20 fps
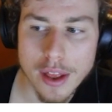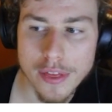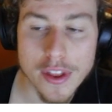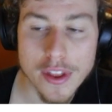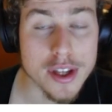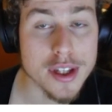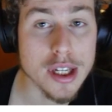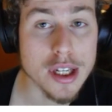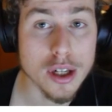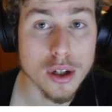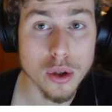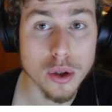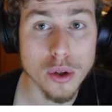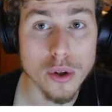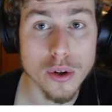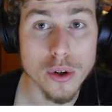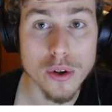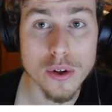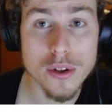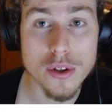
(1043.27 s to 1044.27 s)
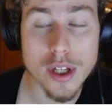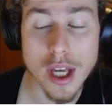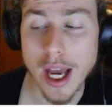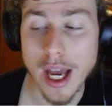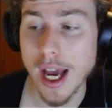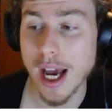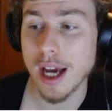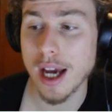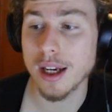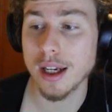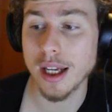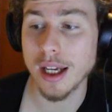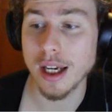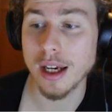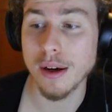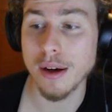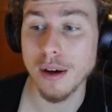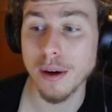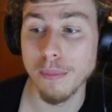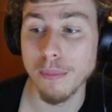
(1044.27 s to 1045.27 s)
This includes
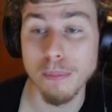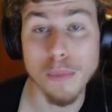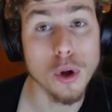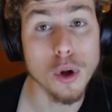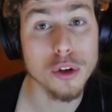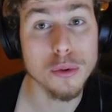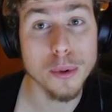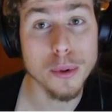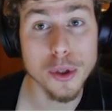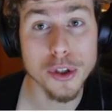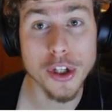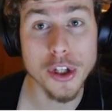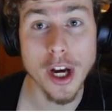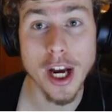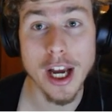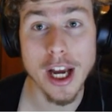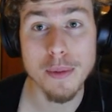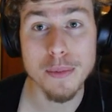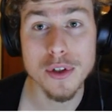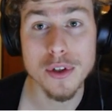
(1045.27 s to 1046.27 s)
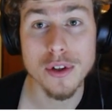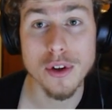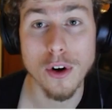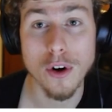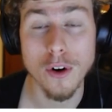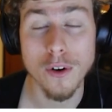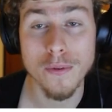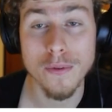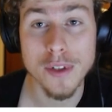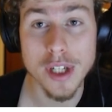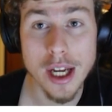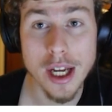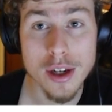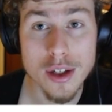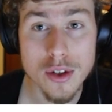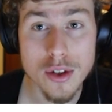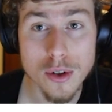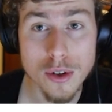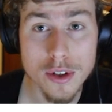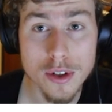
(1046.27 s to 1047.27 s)
handling multiple types of data
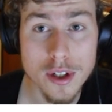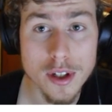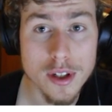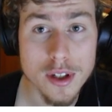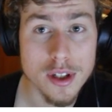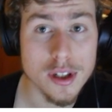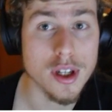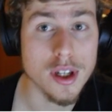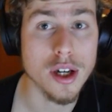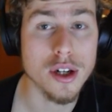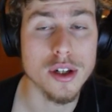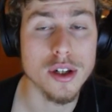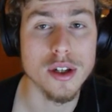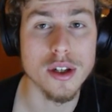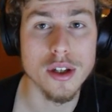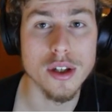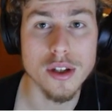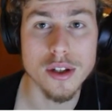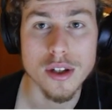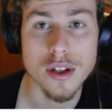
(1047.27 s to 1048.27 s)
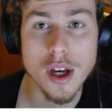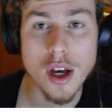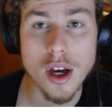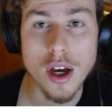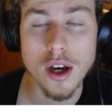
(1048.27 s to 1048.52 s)
sources, such as